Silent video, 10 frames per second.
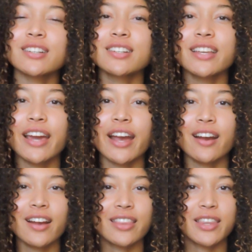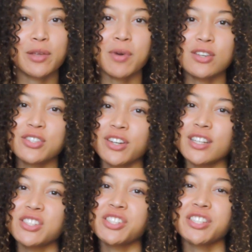curly hair, and then I'm also
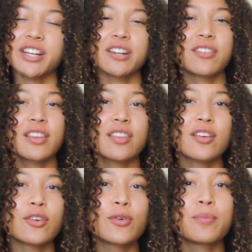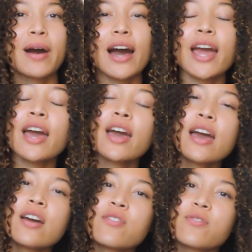going to share with you my
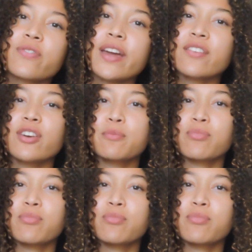favorite